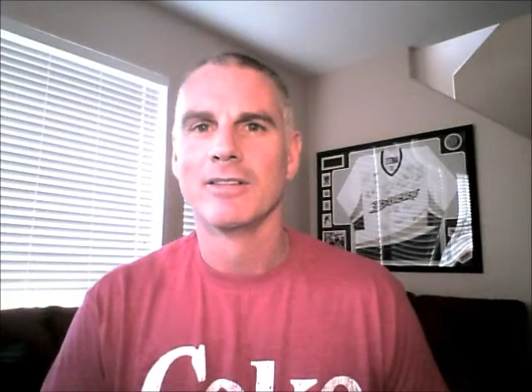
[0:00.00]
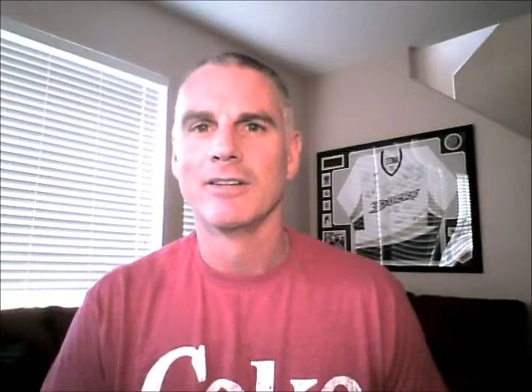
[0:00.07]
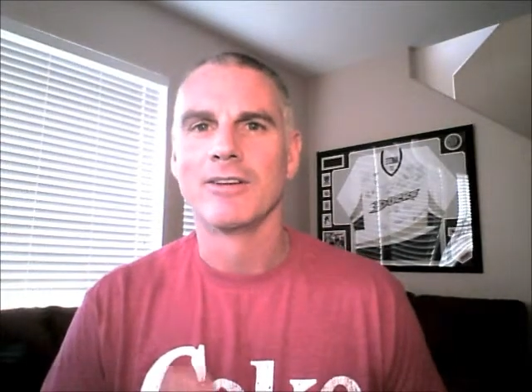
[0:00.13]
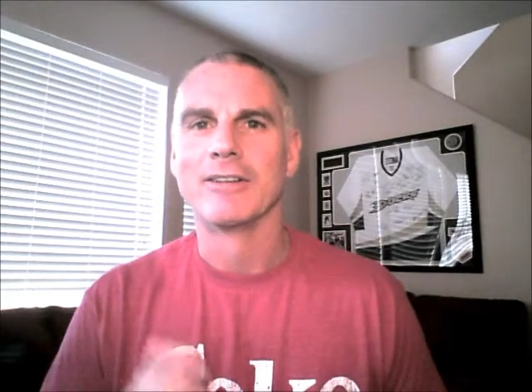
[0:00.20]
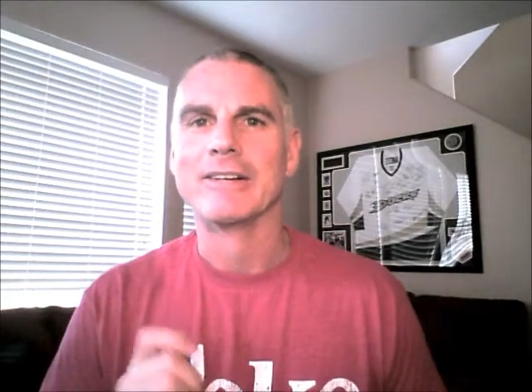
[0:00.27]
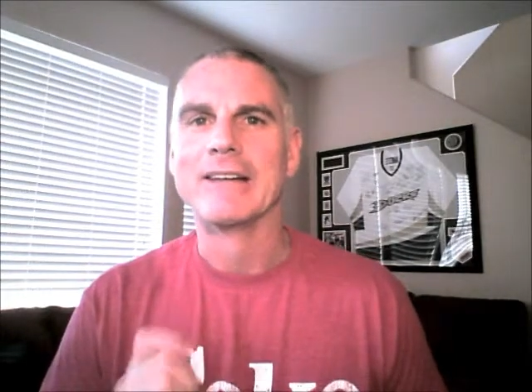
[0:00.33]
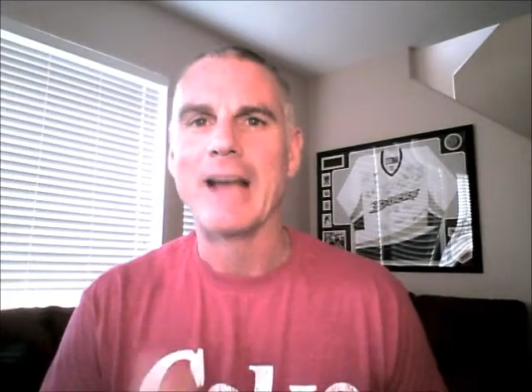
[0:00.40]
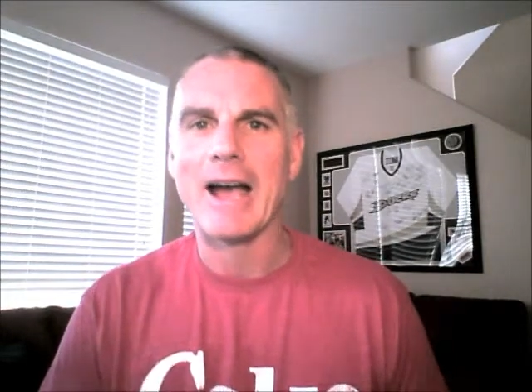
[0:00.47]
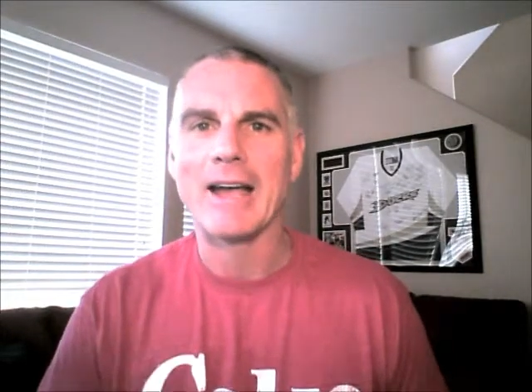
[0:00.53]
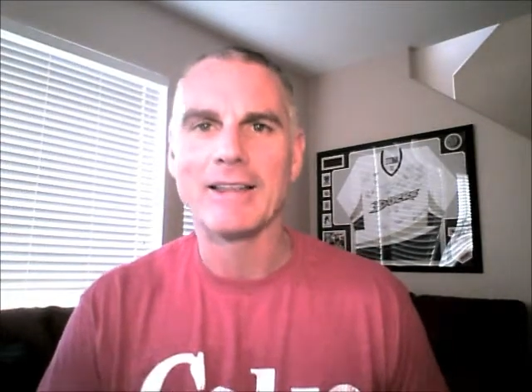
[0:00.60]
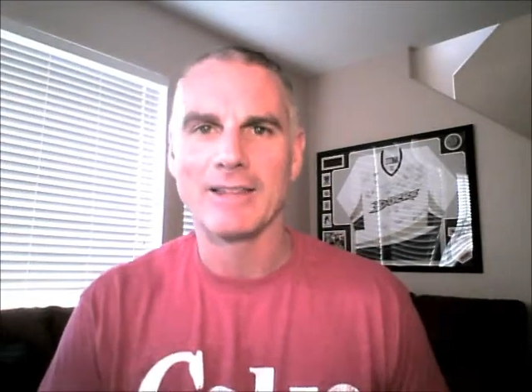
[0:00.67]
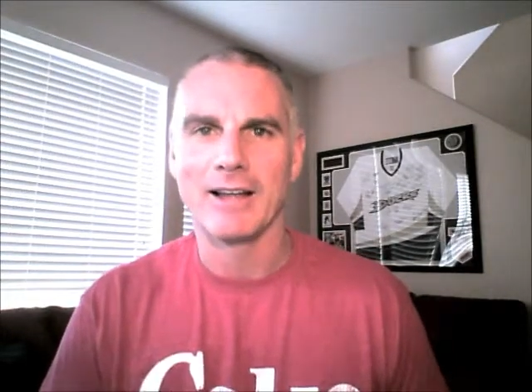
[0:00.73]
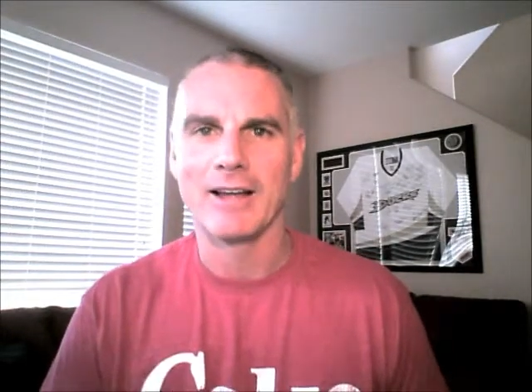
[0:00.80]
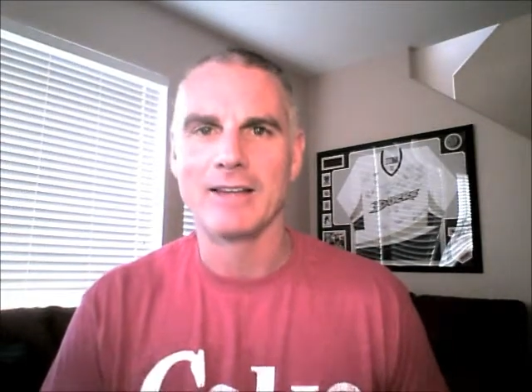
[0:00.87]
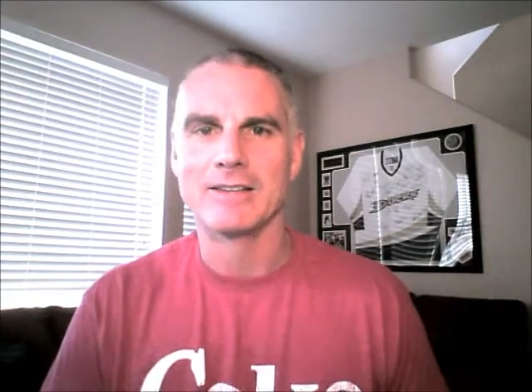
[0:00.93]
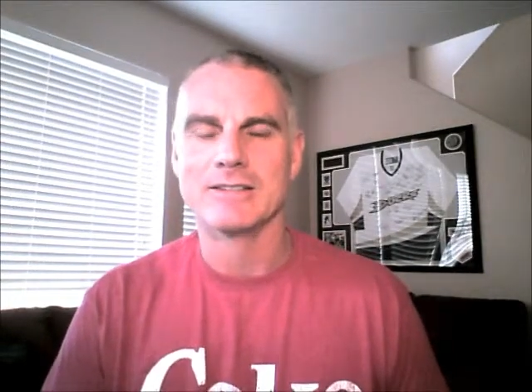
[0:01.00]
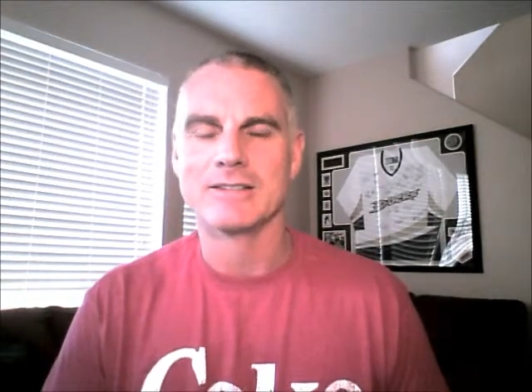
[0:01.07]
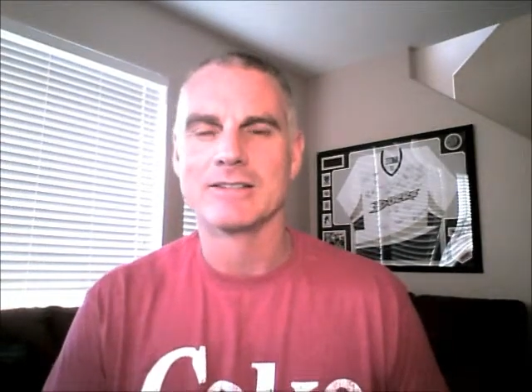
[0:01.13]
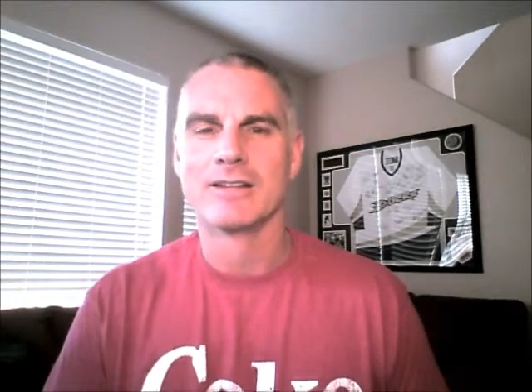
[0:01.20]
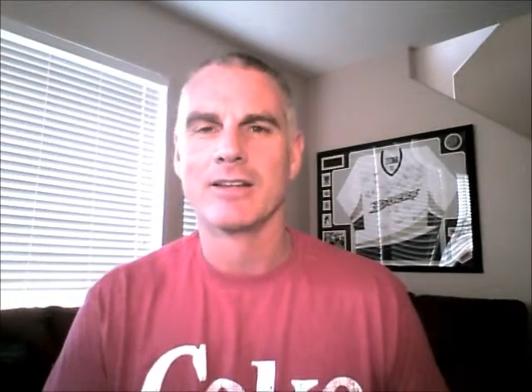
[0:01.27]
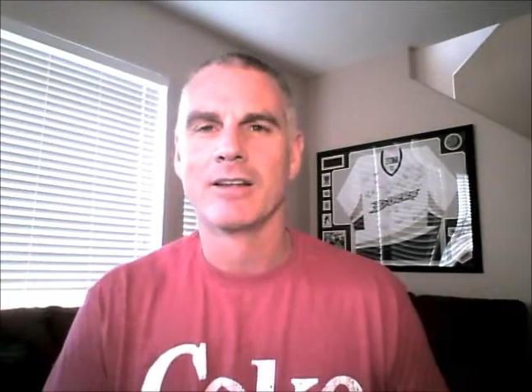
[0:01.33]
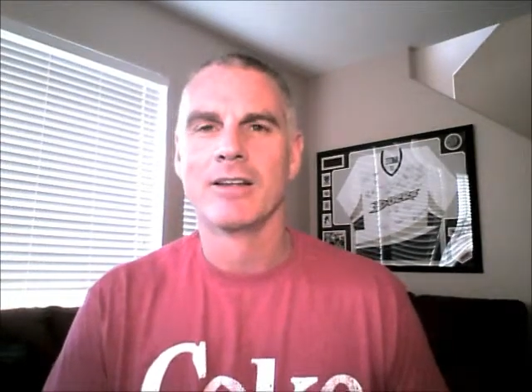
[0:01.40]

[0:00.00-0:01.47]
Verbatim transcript: they're guidelines.